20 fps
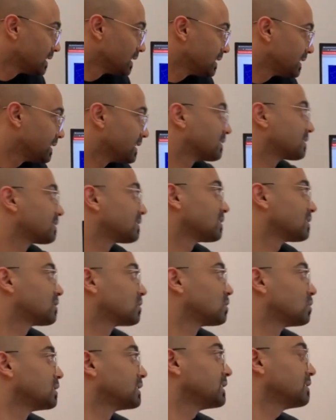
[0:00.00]
Yes,
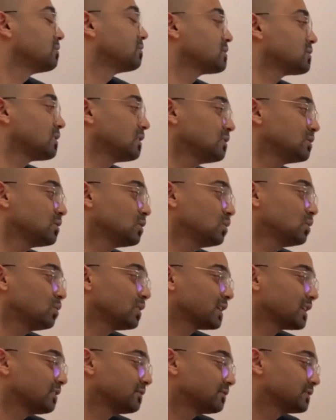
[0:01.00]
so there was also
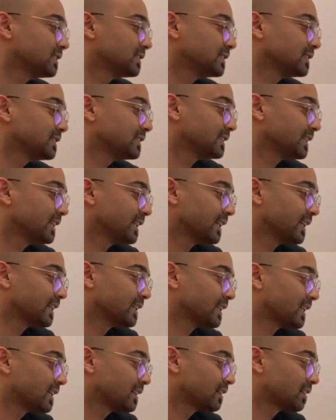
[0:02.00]
one of the, in
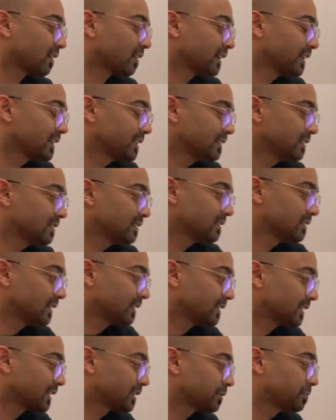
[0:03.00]
our trials, in
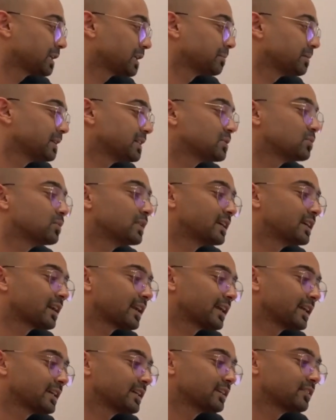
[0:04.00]
the experiments, we
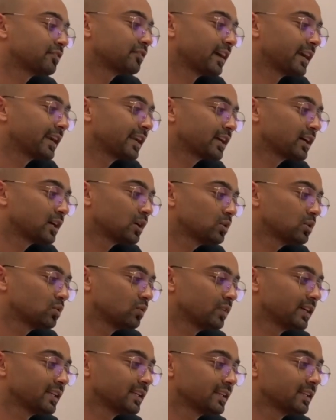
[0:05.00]
tried finding out
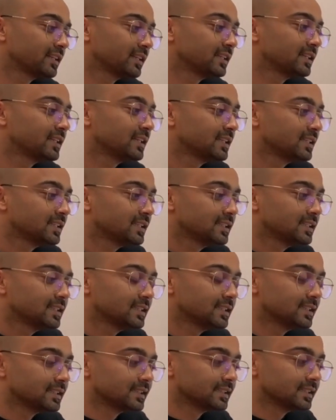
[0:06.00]
when
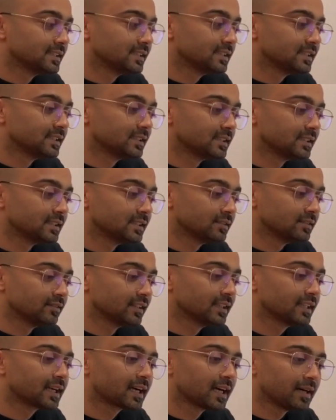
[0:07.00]

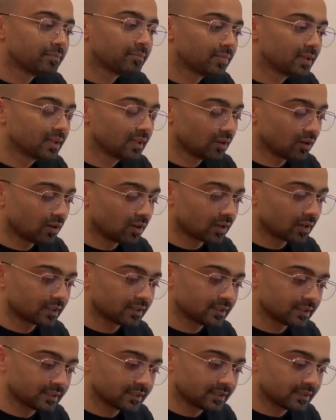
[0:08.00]
the couple or
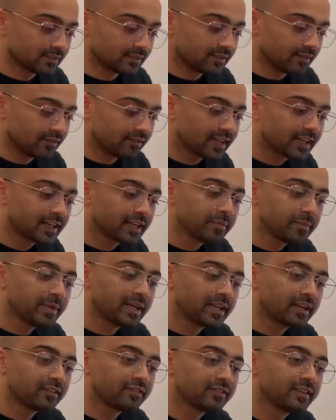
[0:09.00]
the victim
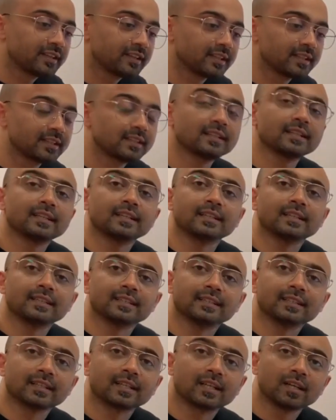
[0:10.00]
interferer
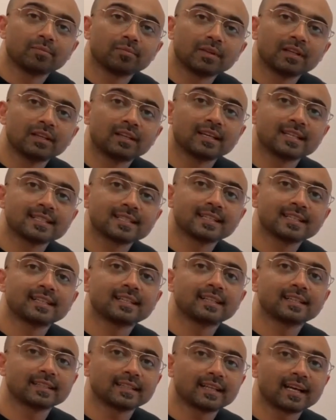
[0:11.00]
couple
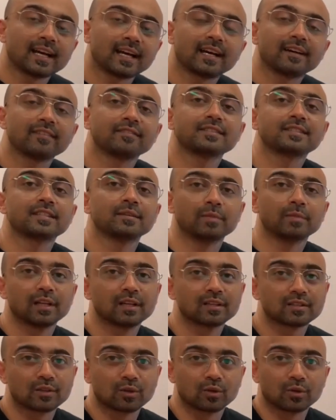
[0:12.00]
doesn't have similar
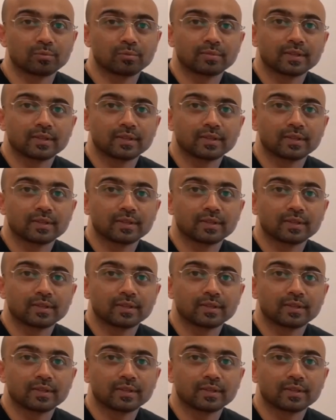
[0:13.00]
slope.